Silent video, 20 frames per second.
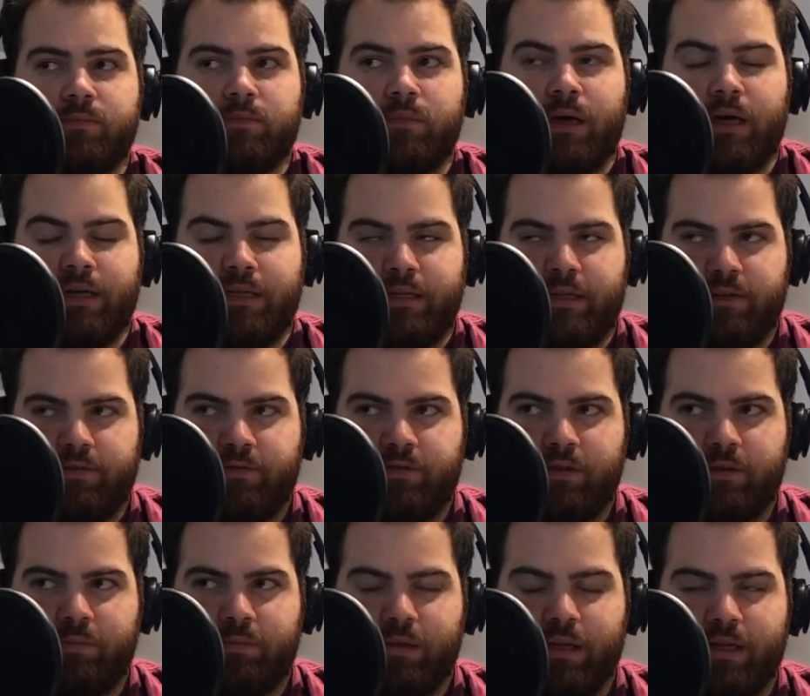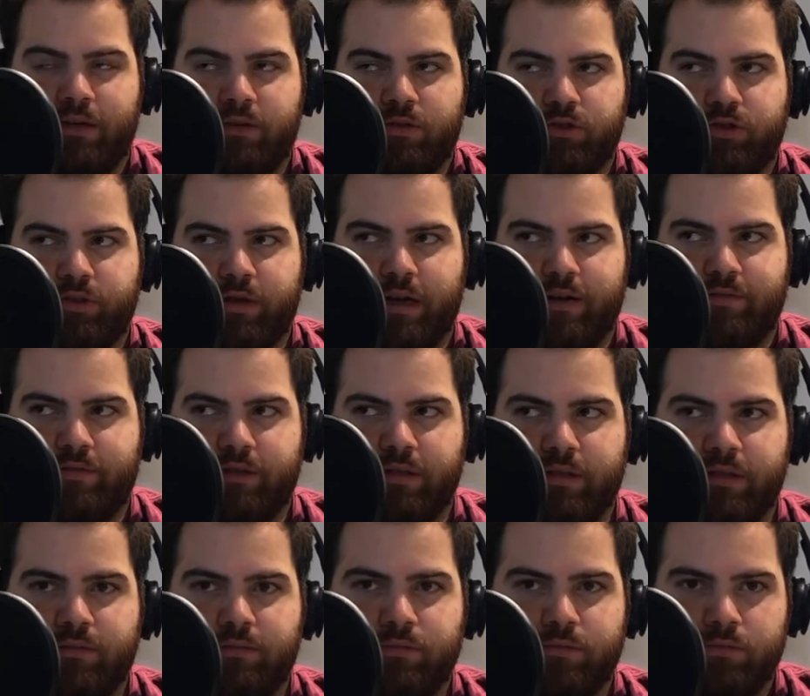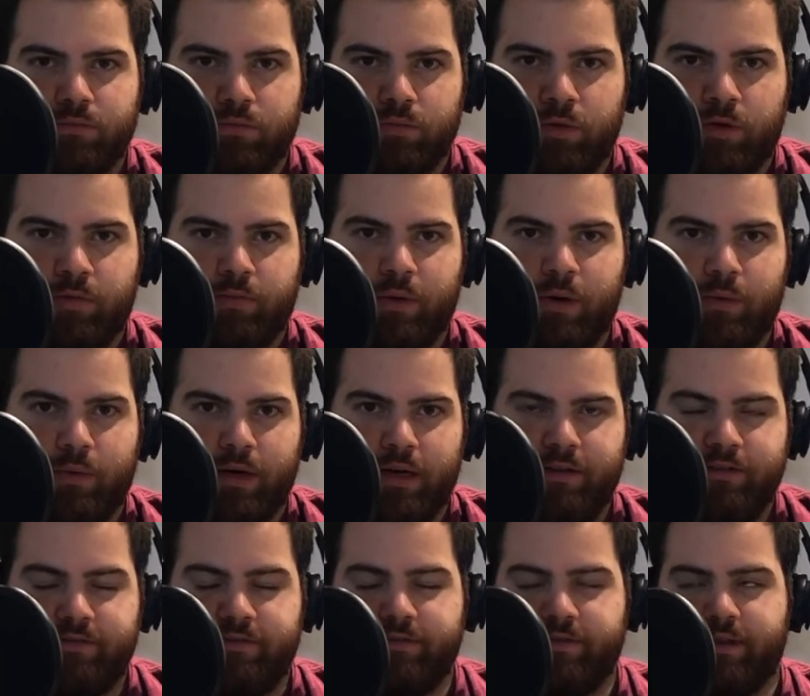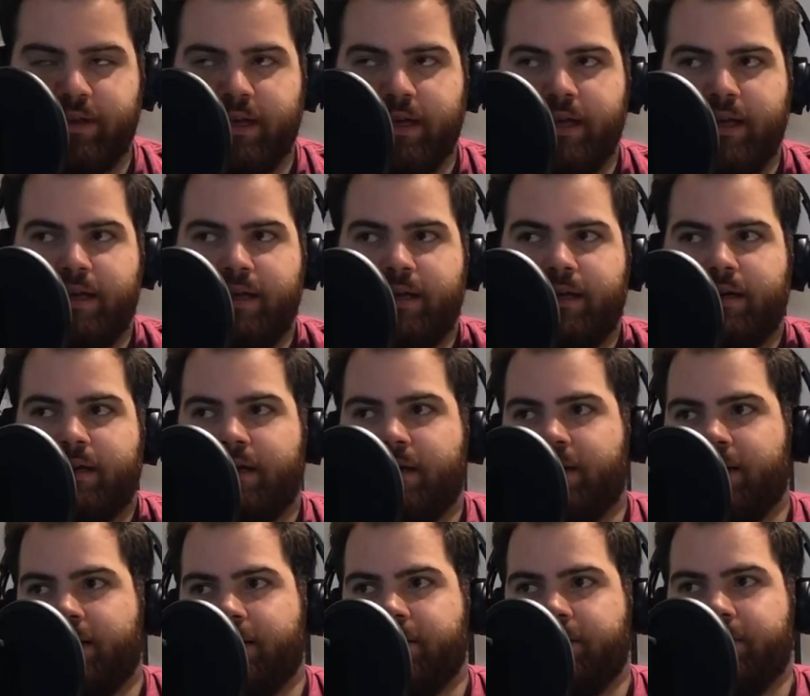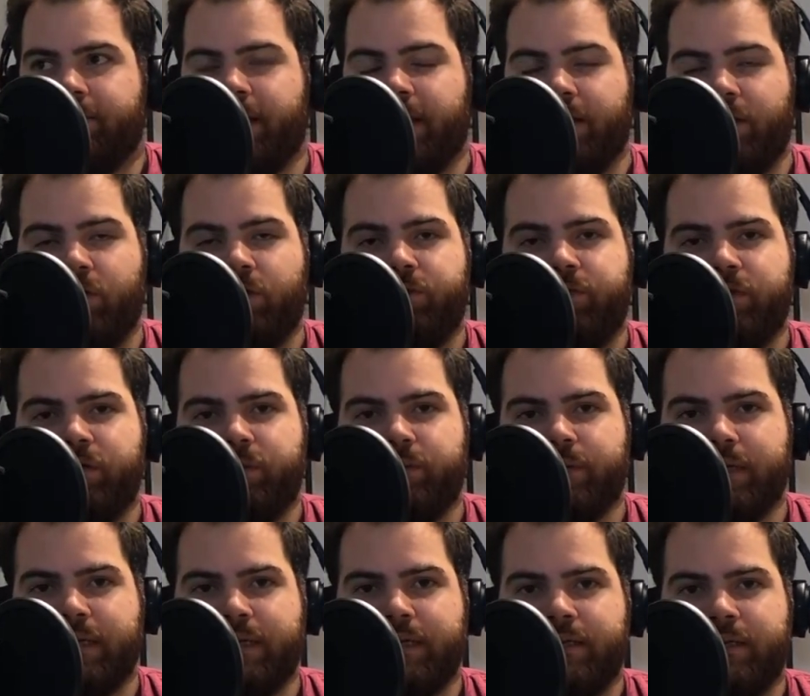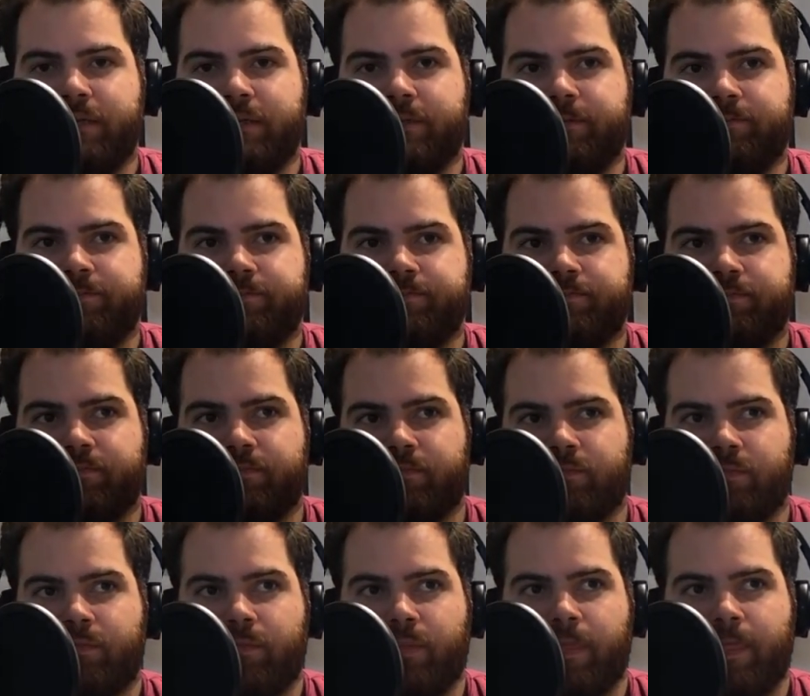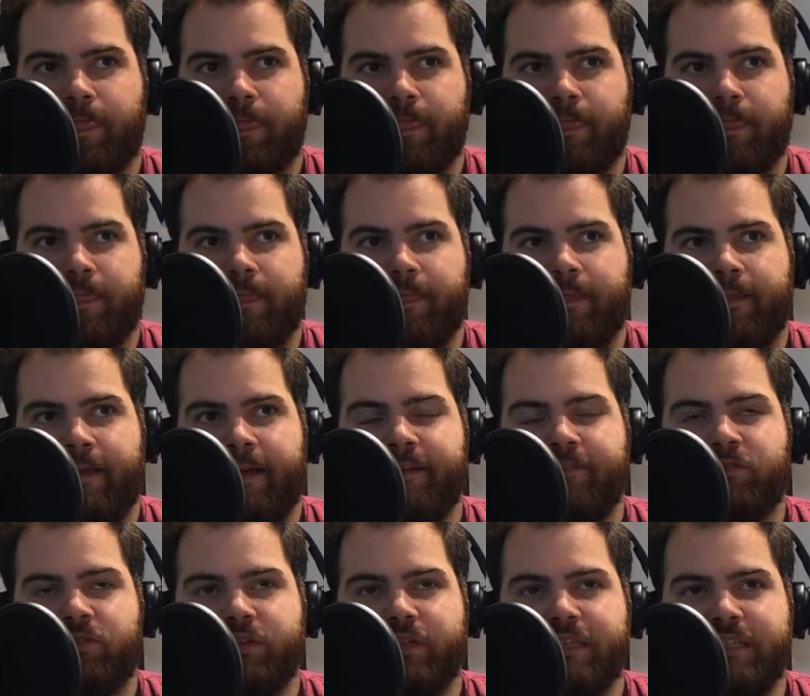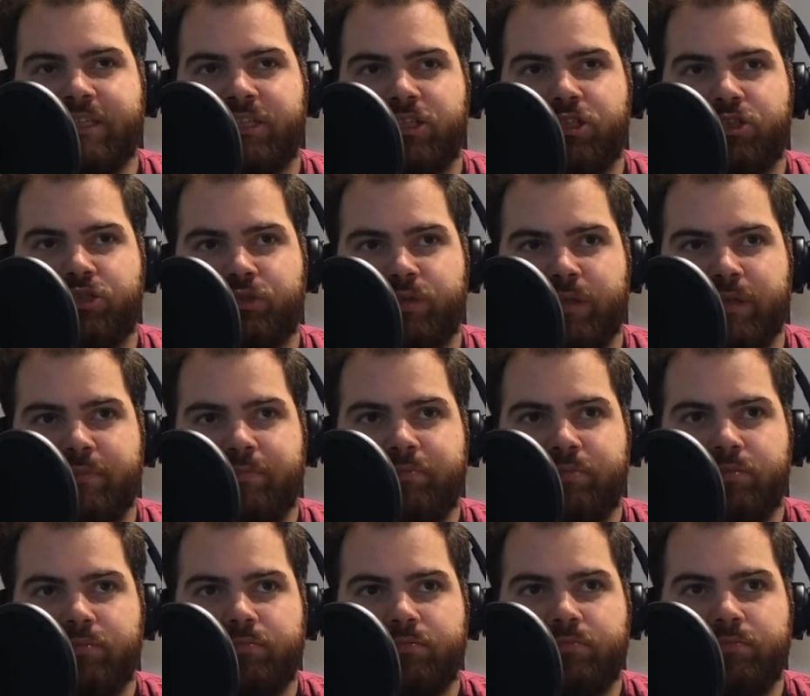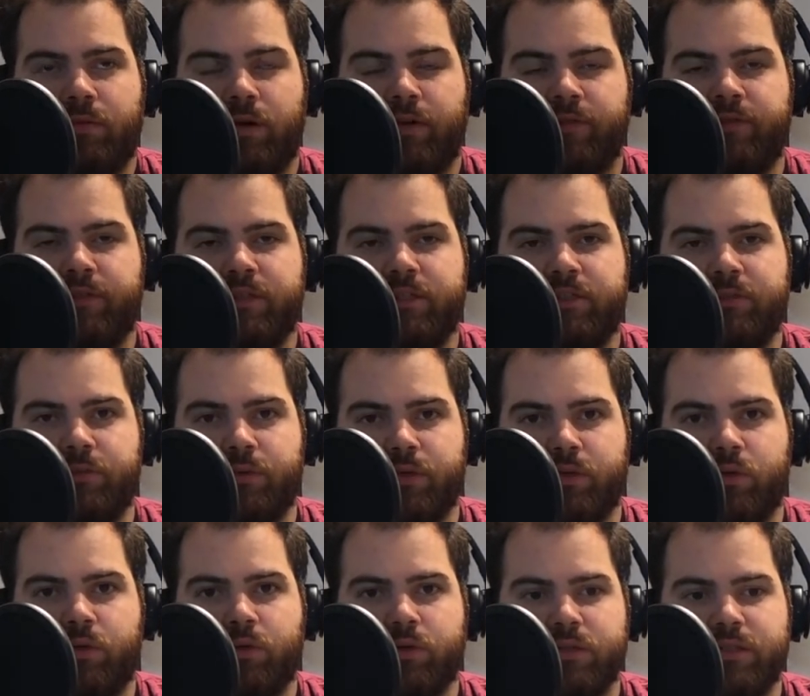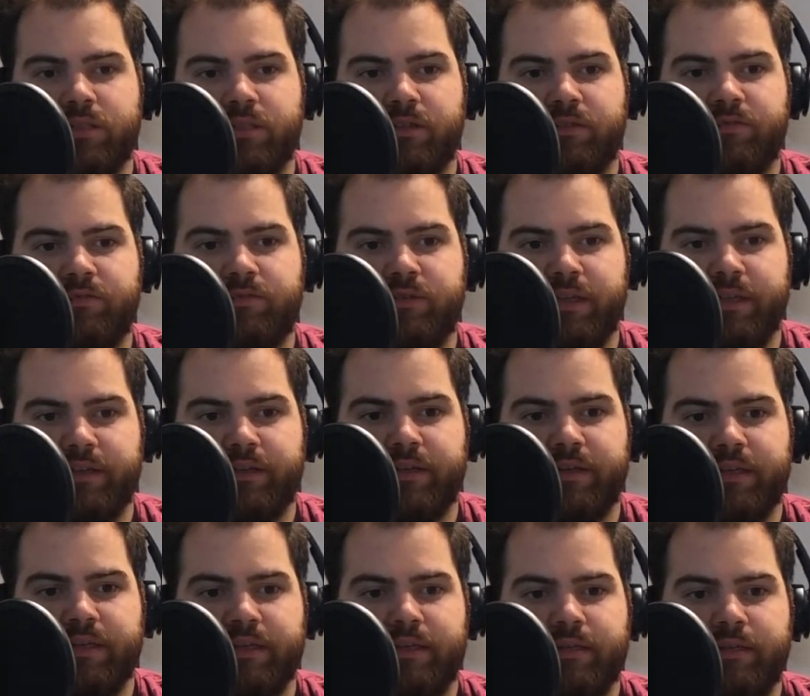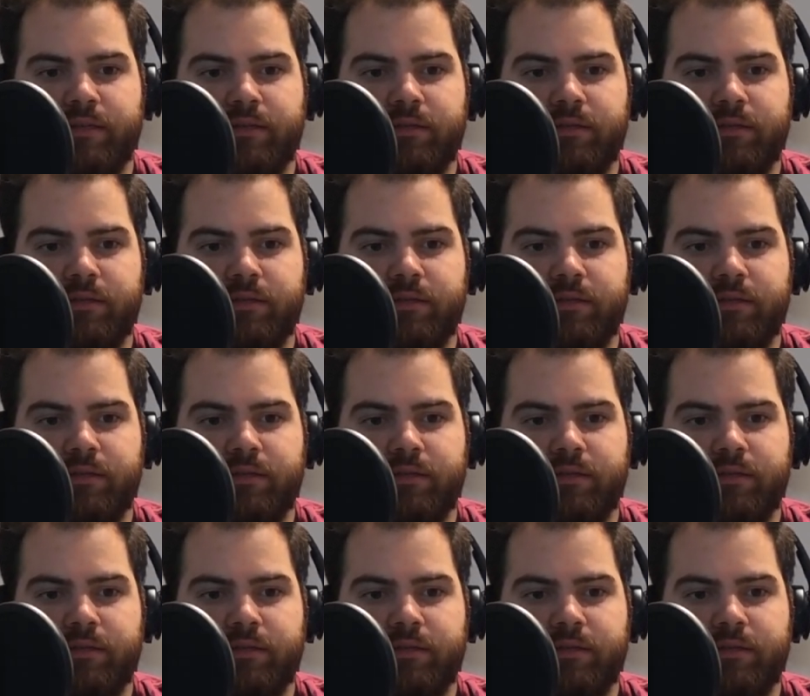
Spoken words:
I definitely plan on traveling with my wife. And hopefully we're going to, after each trip, obviously record stuff during it